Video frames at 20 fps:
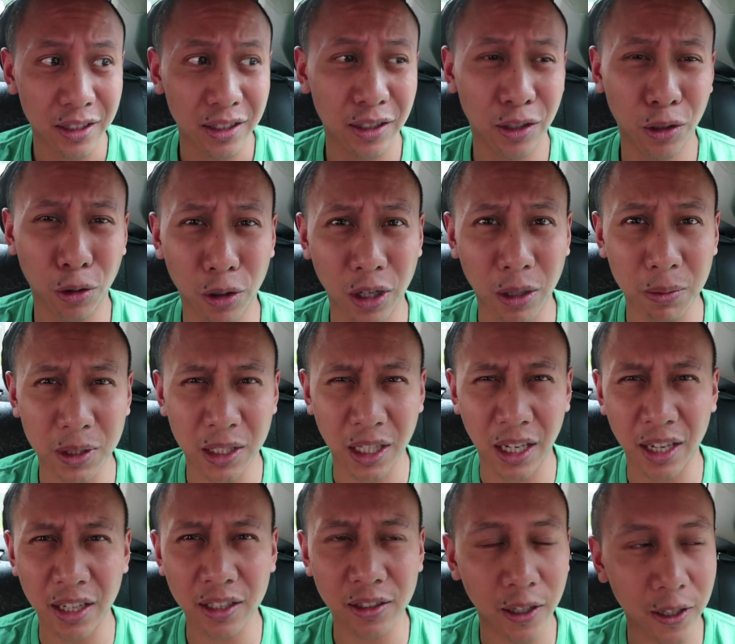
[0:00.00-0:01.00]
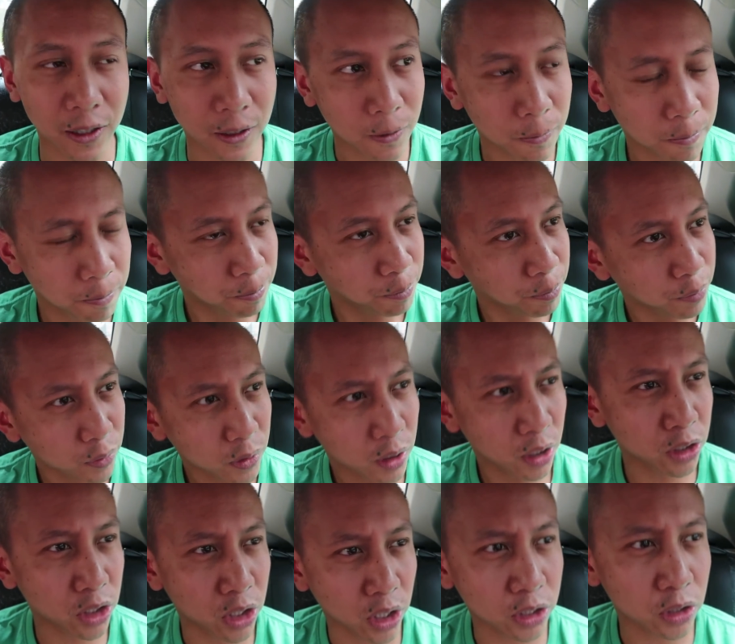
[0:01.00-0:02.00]
You know what I'm saying? Like,
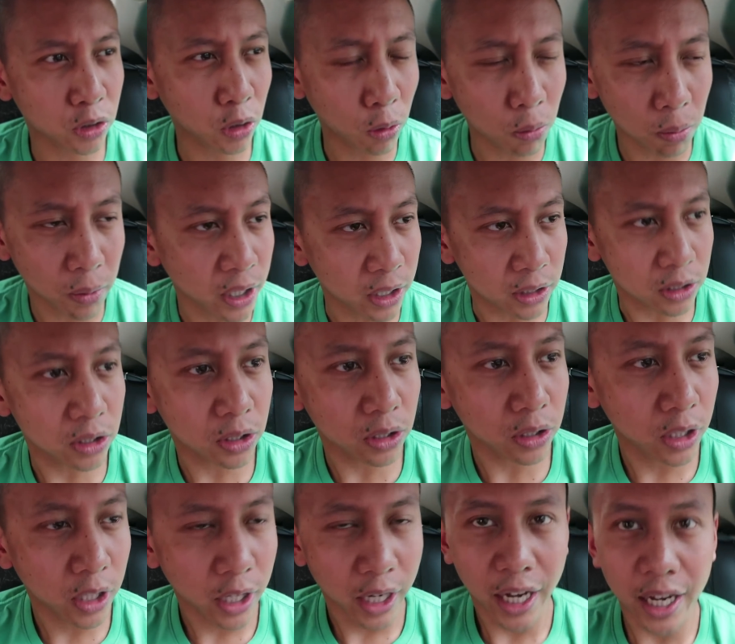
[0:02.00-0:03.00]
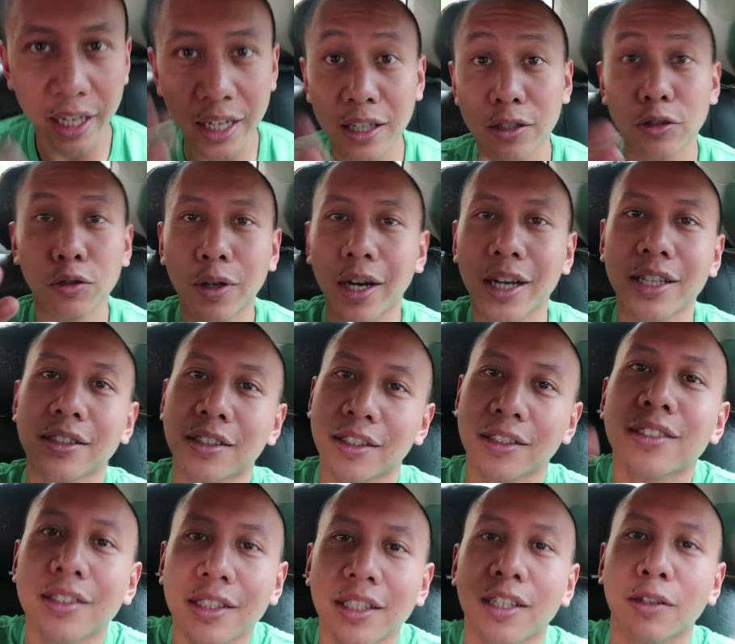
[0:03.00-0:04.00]
there's just so much. And as you guys
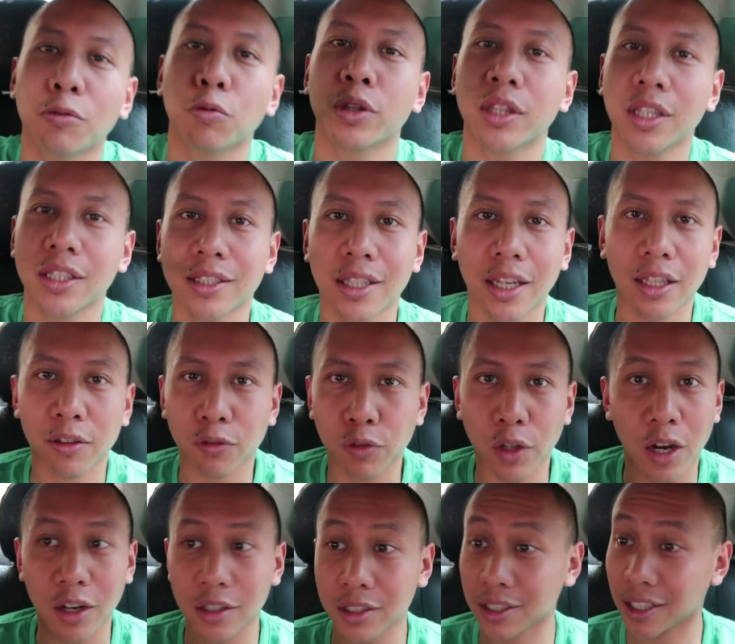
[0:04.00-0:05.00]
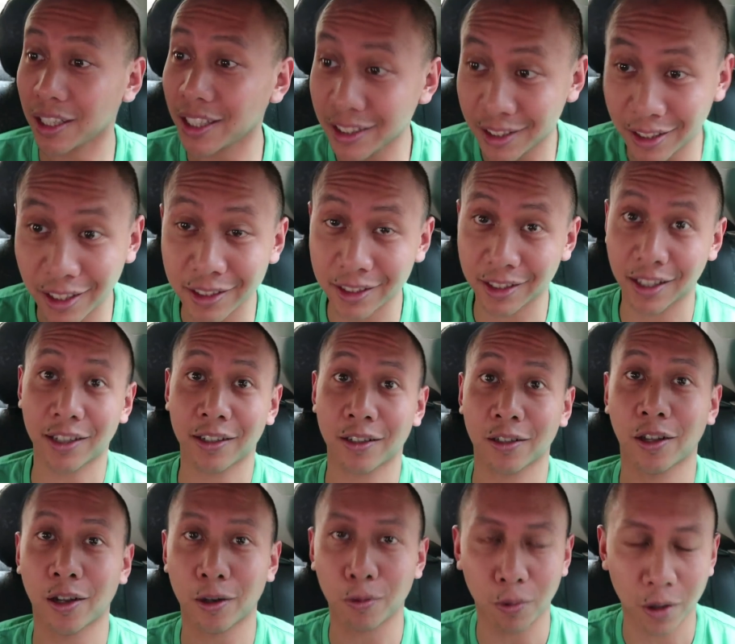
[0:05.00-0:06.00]
can see with these daily vlogs, it does take a
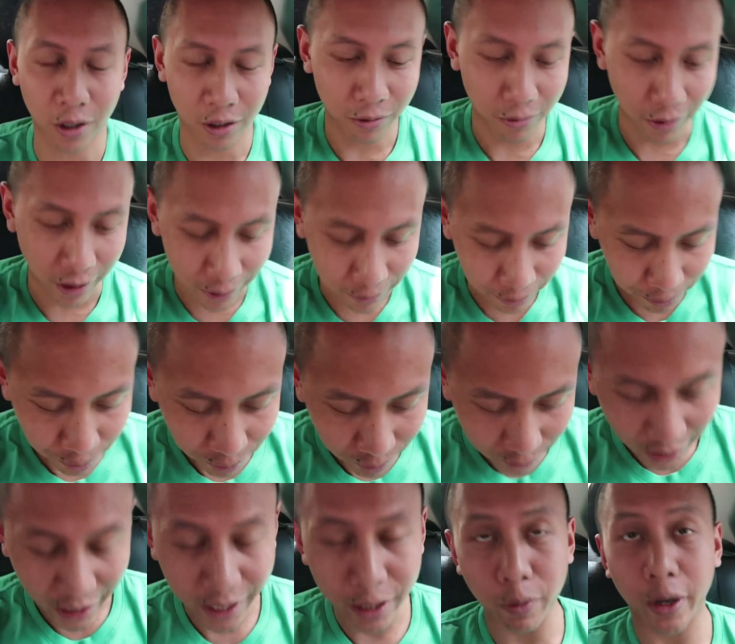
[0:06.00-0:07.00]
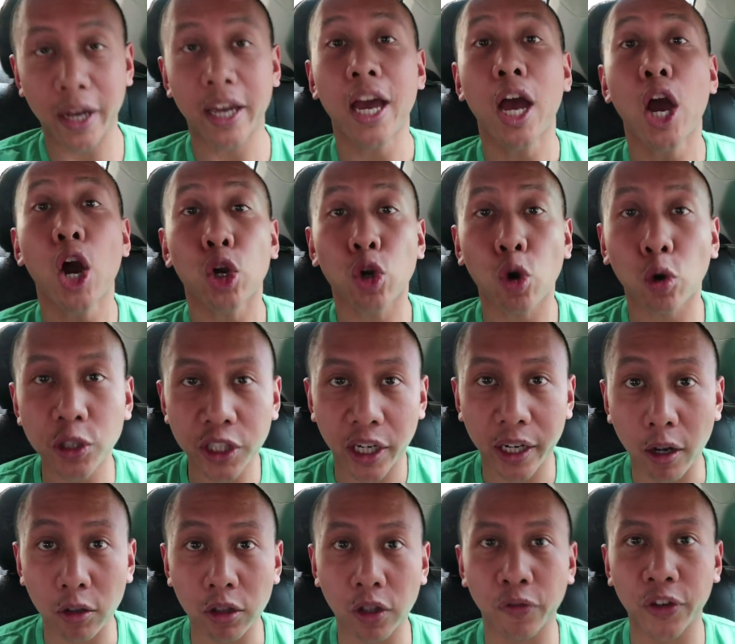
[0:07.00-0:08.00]
lot of work, right? Anyway, go
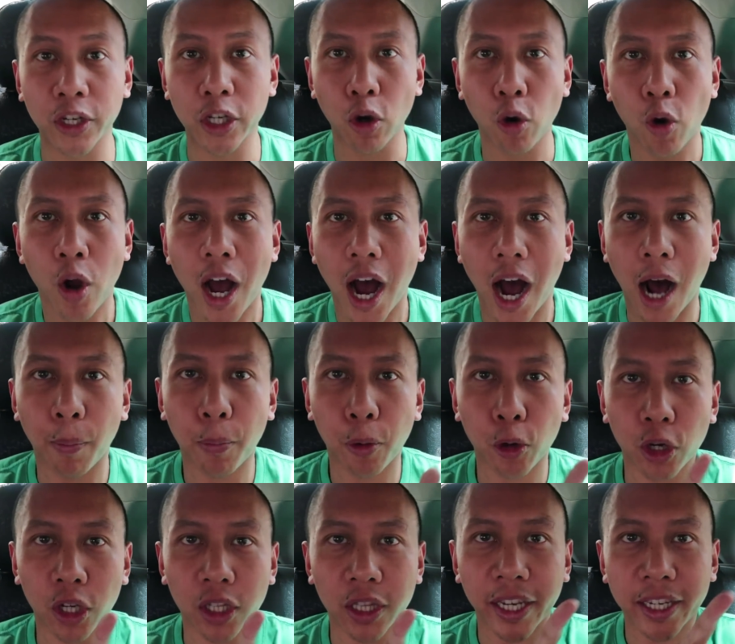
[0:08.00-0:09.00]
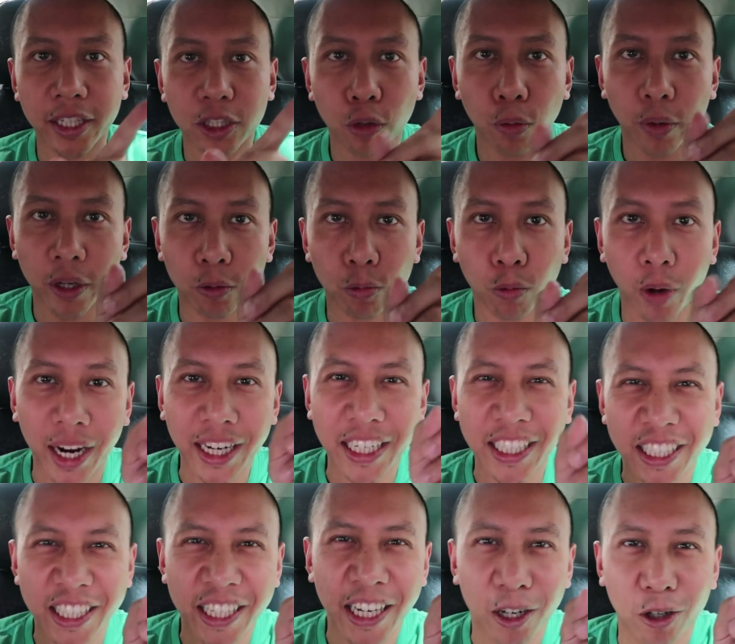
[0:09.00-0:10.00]
check out the video. I'll put a link to it right
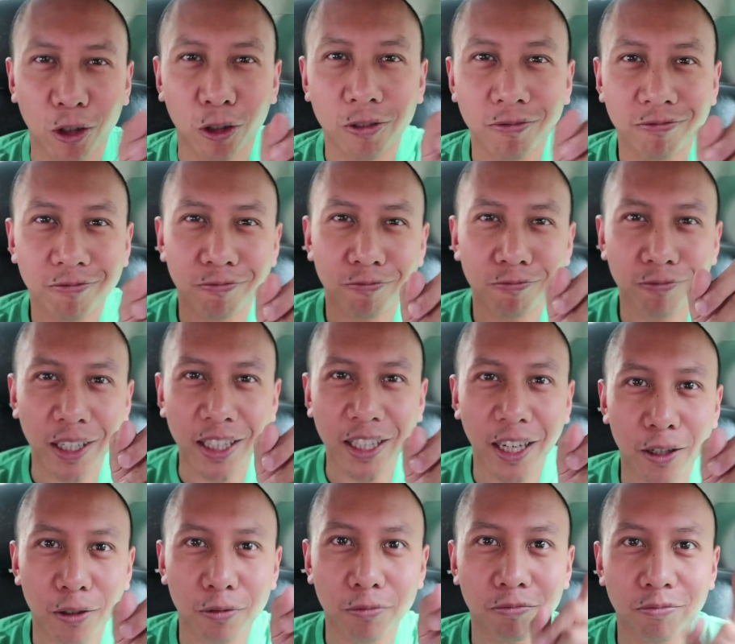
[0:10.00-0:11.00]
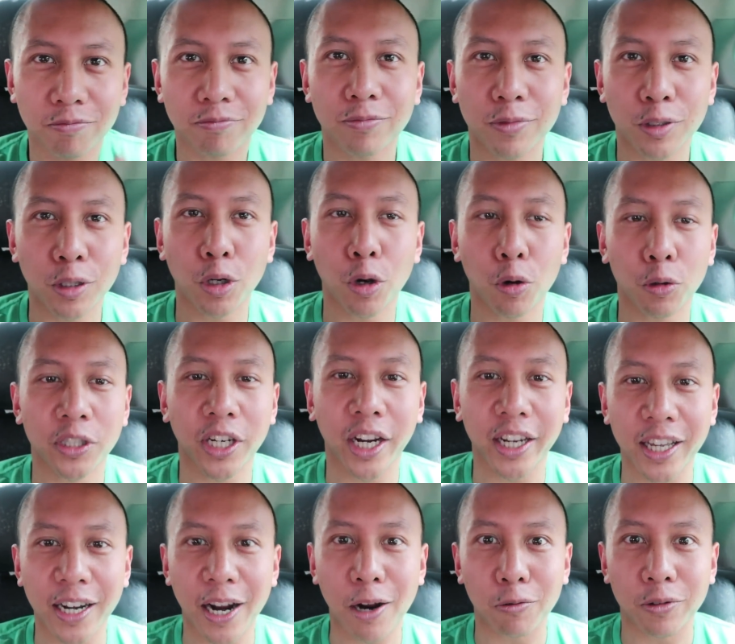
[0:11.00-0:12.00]
here, right there. Go
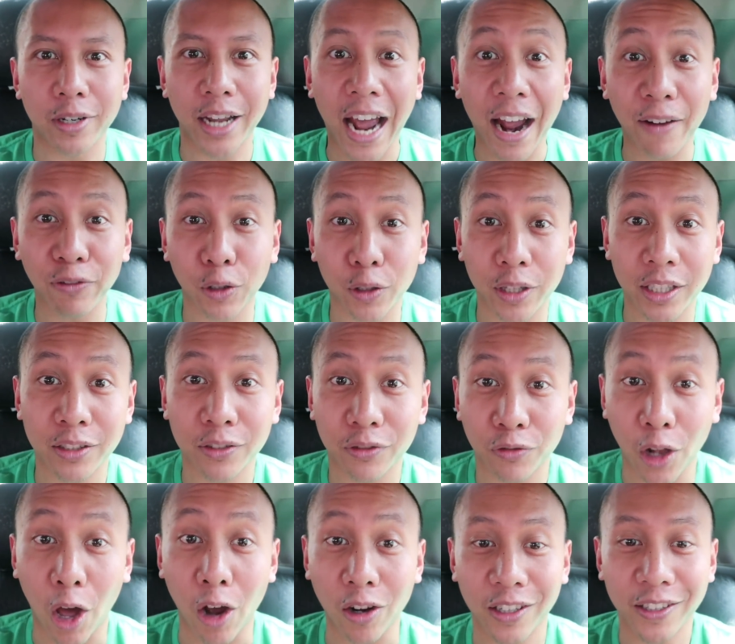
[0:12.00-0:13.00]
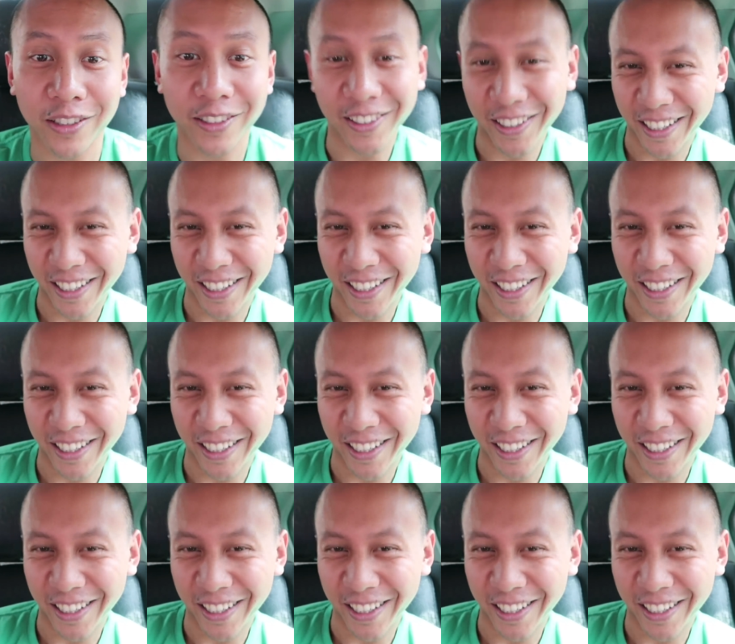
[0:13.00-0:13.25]
check it out after this vlog.